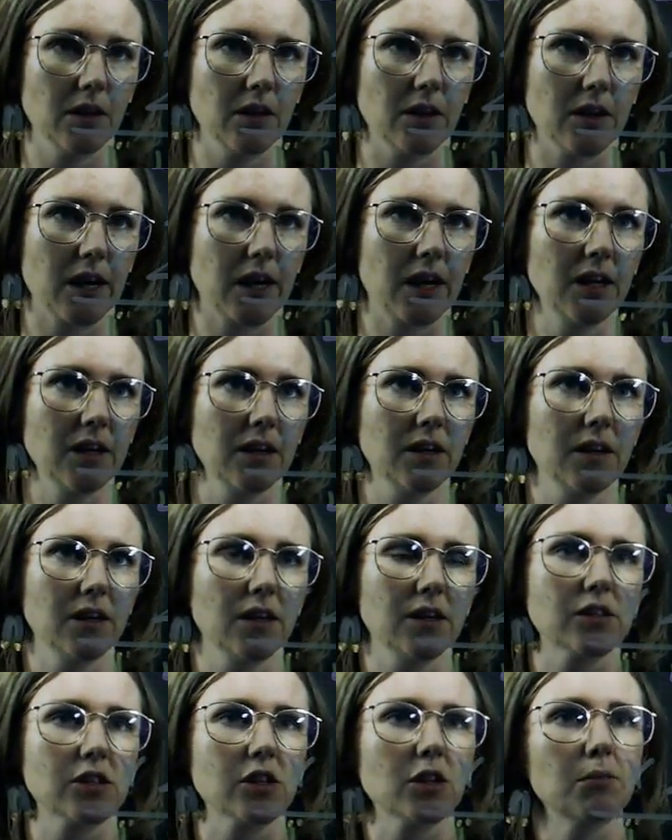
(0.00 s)
Okay,
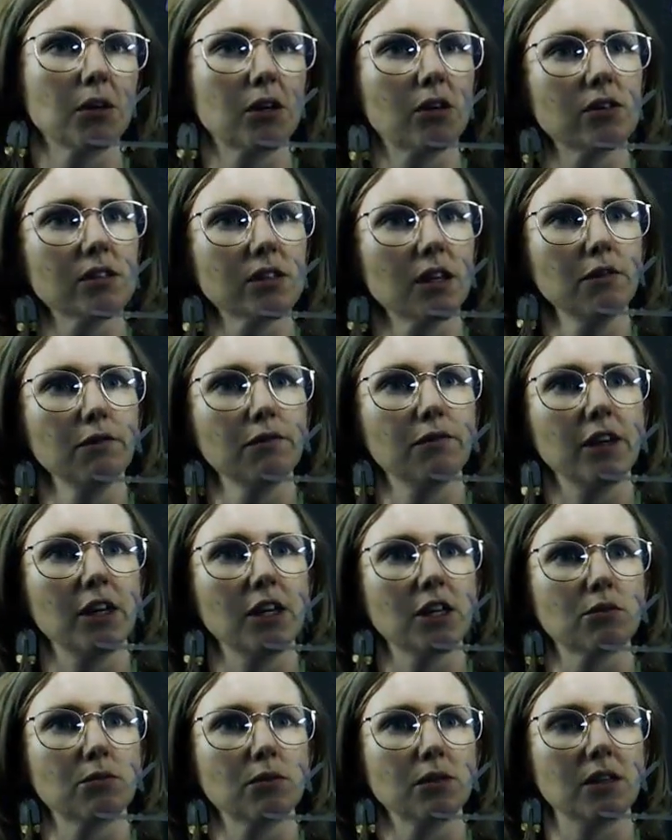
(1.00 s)
so because I'm
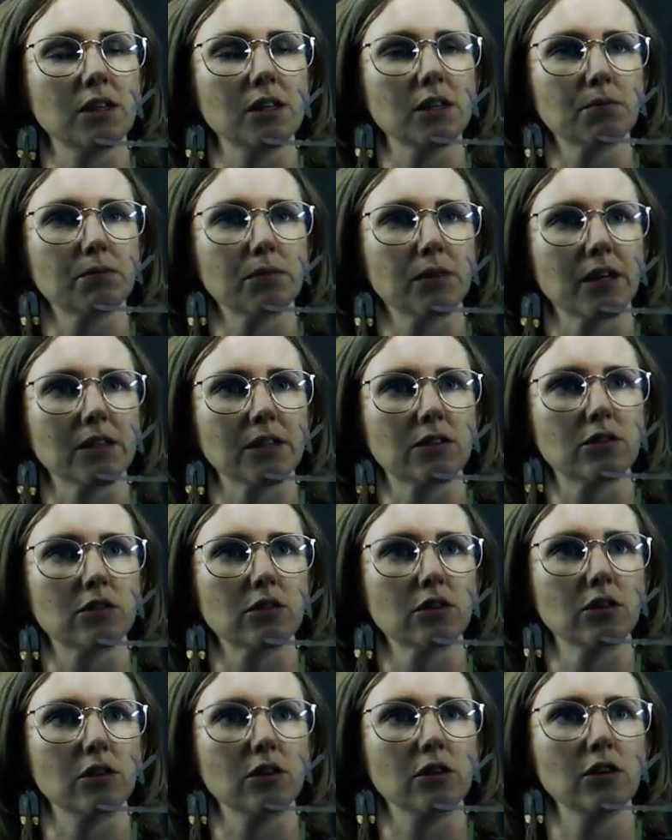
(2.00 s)
finished with this plus
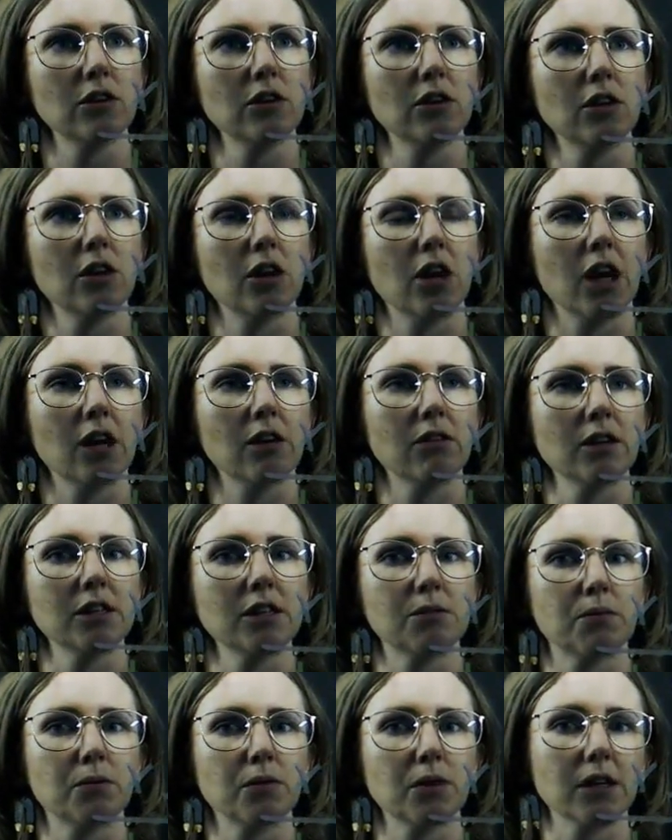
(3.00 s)
2, I
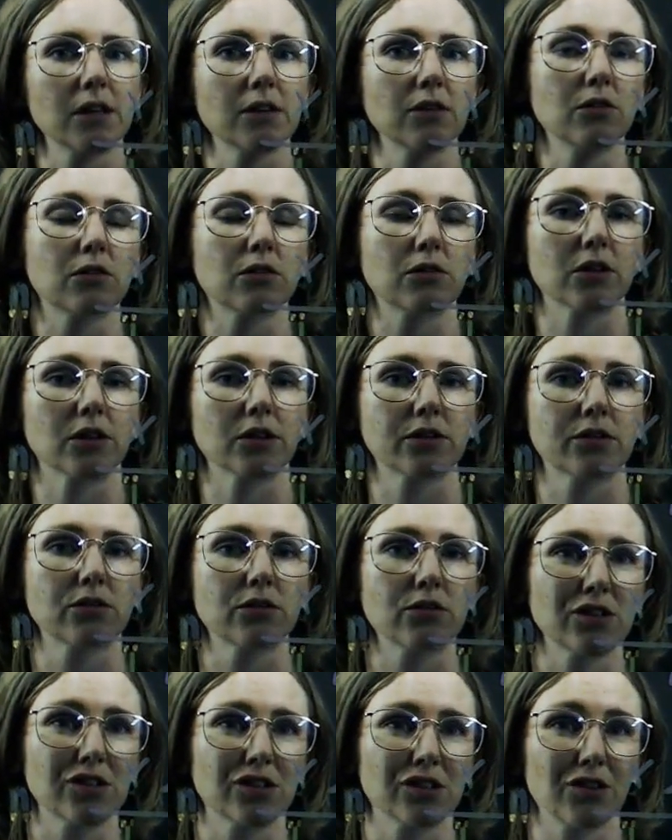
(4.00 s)
always put a little cross
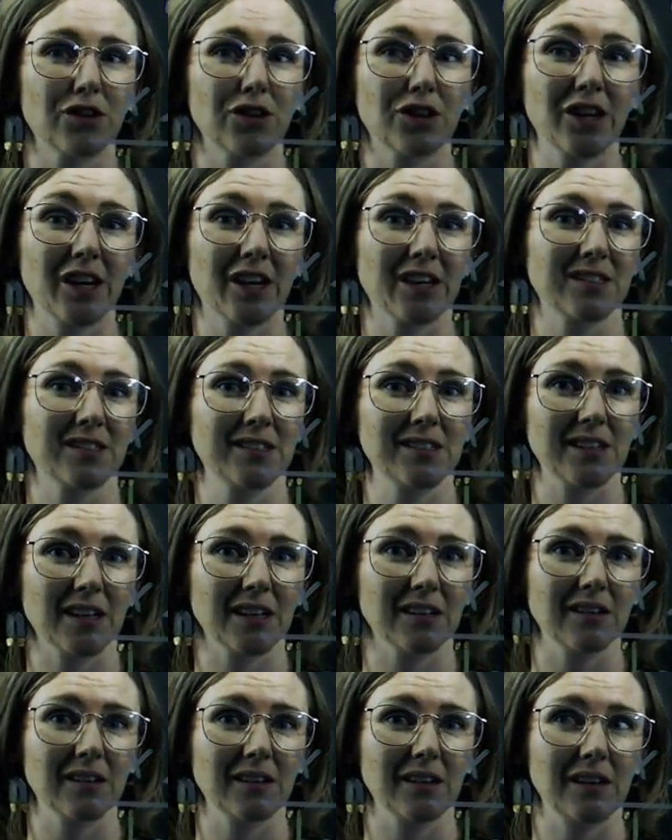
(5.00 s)
through it so I don't
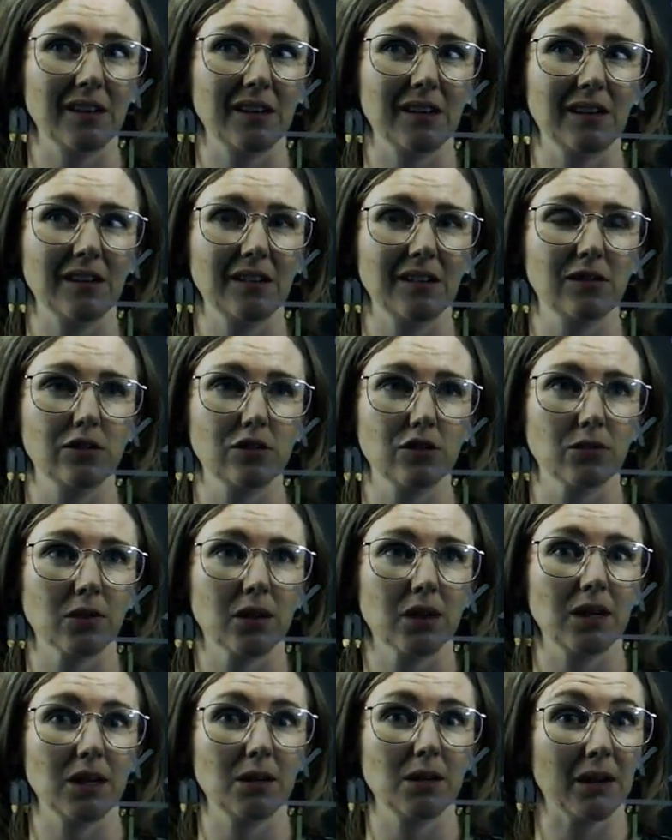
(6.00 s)
accidentally do
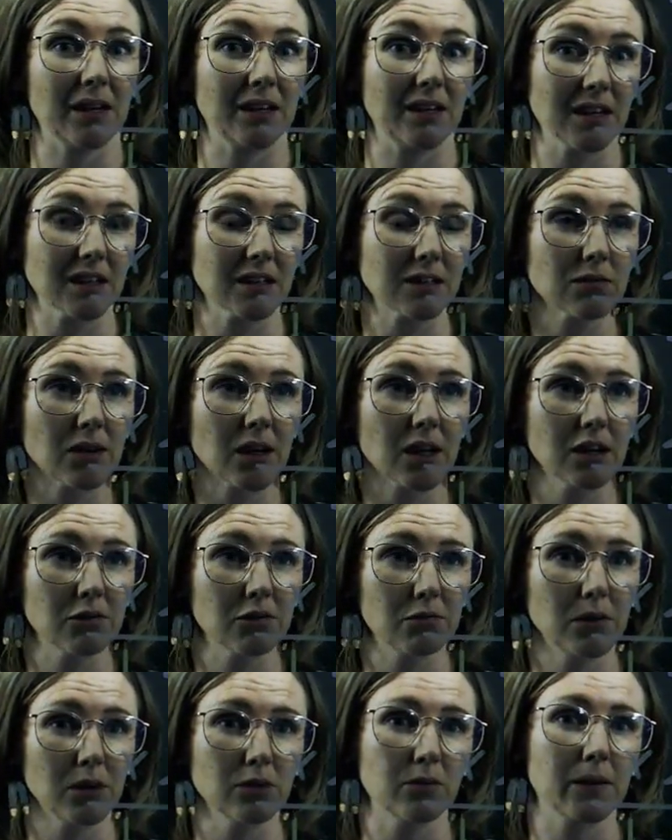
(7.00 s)
it in my next round
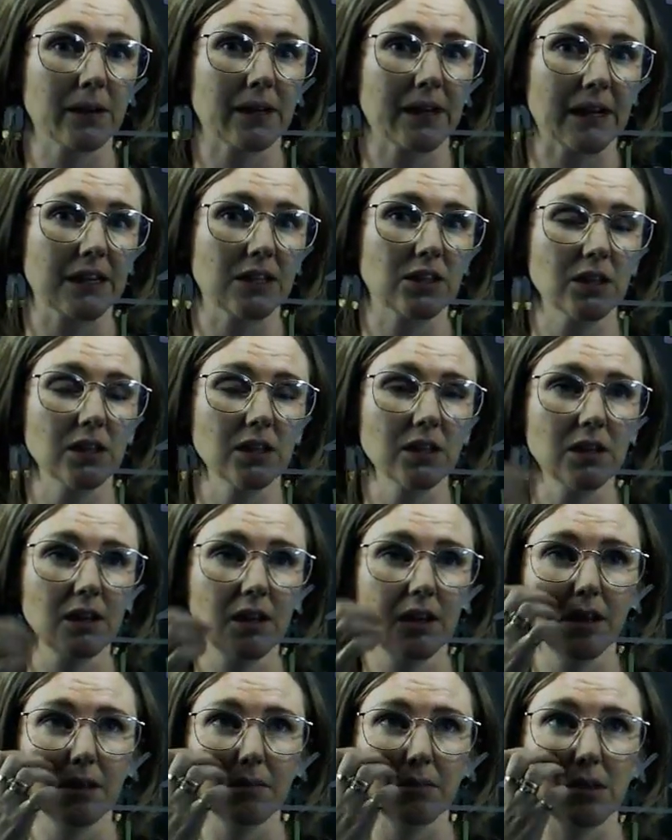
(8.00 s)
of multiplication,
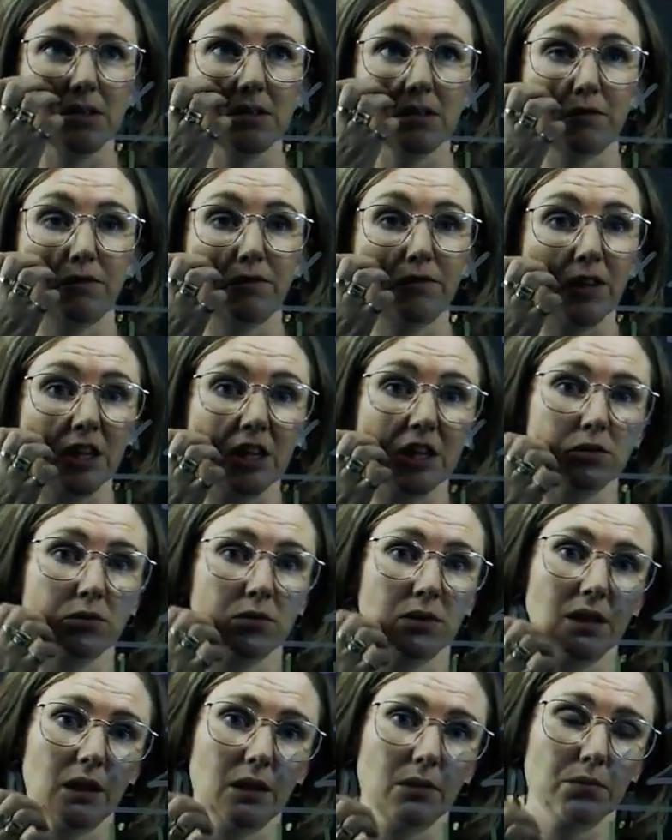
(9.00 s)
because I'm finished
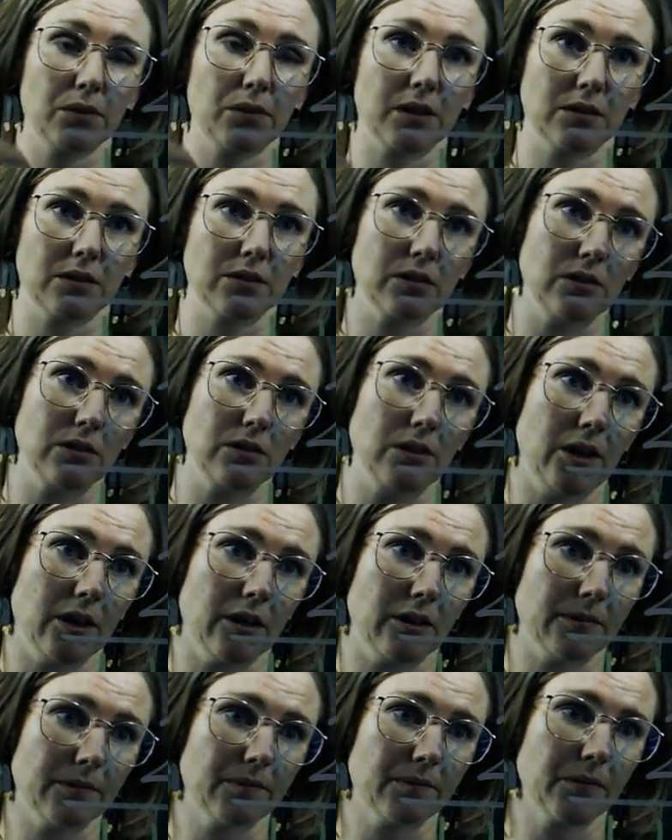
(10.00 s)
with that plus 2
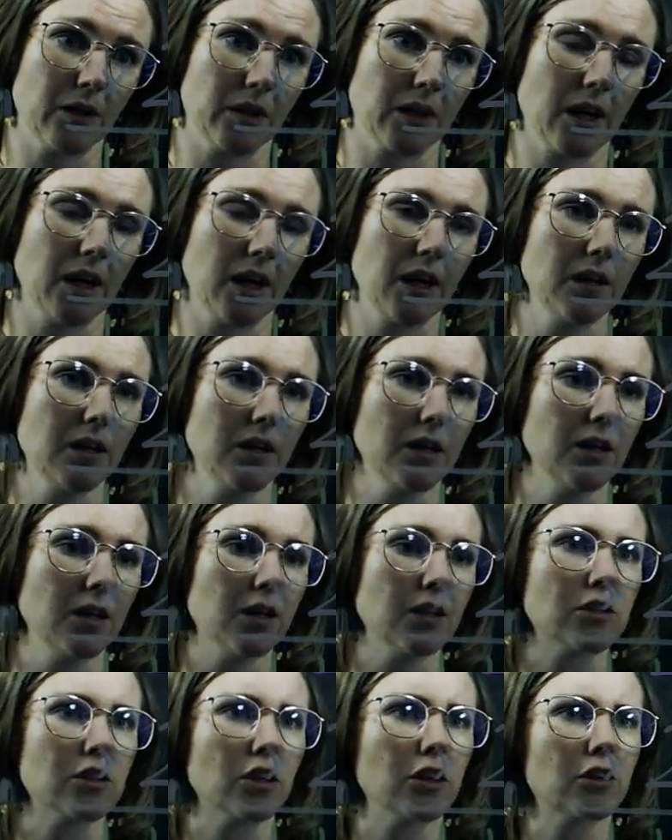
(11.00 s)
now. Okay,
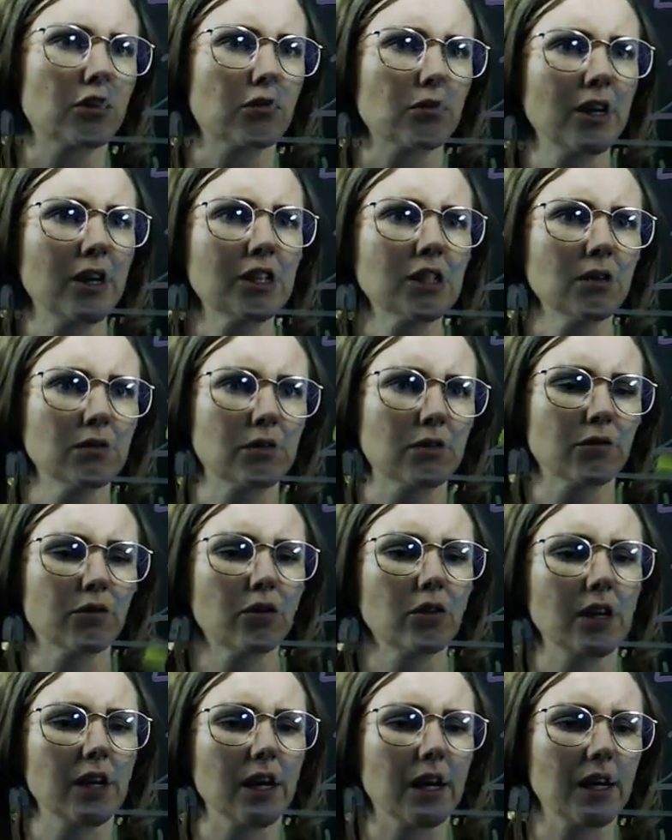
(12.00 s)
so 3 times
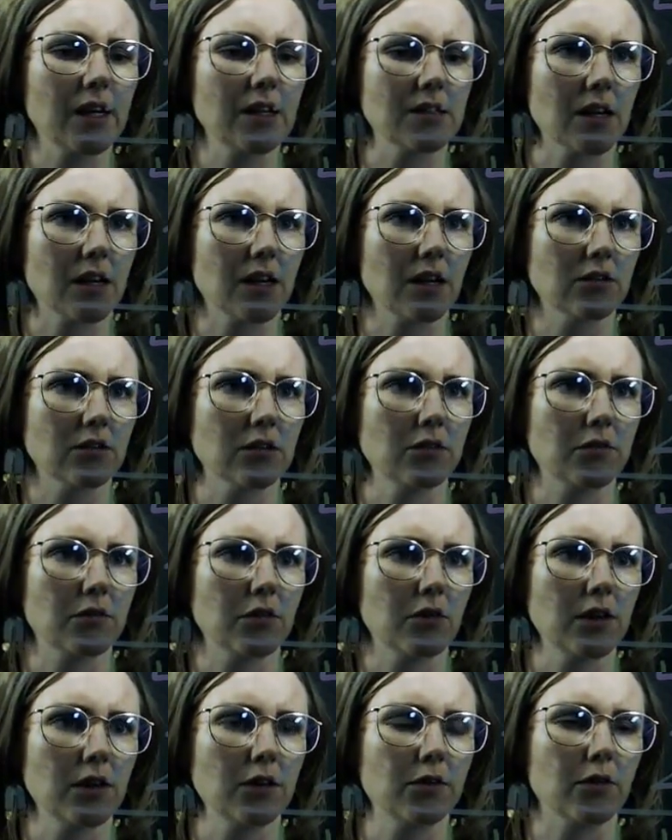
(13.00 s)
48 is
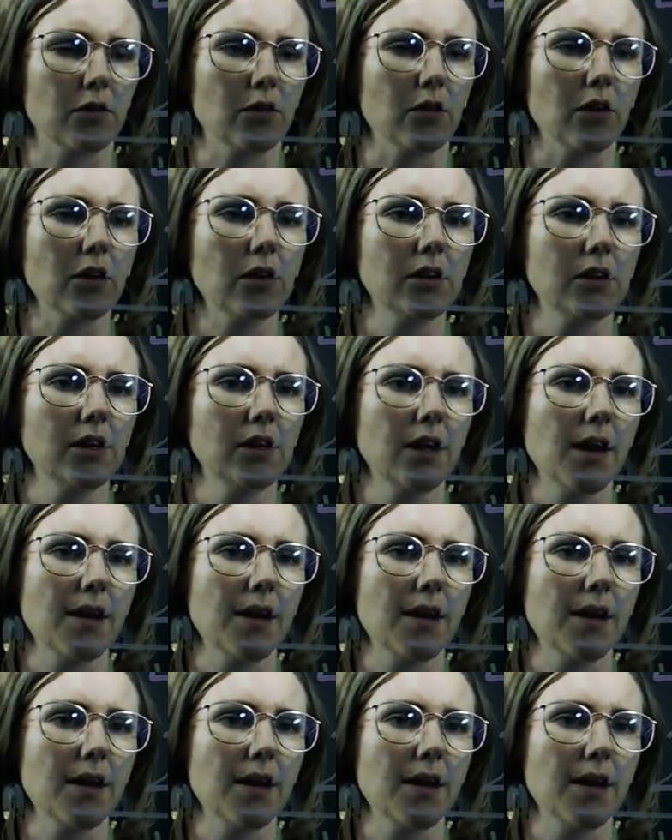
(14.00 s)
144.